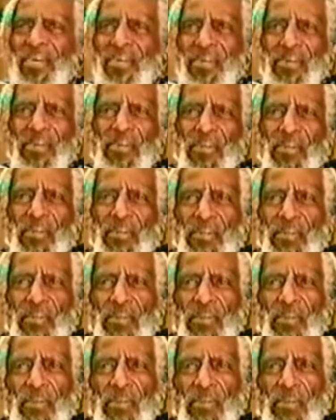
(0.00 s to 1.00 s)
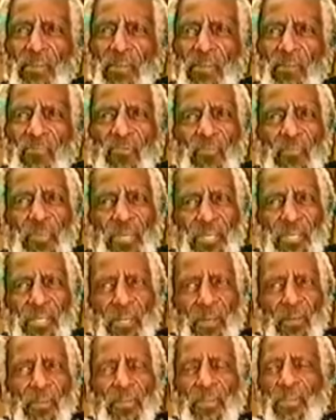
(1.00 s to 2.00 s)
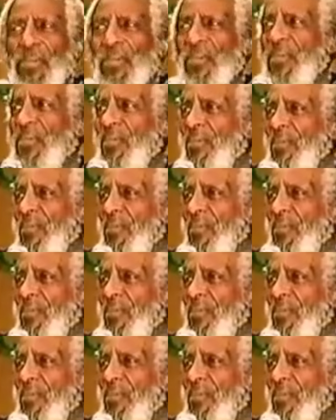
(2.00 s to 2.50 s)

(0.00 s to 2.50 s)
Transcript: letter from his lawyer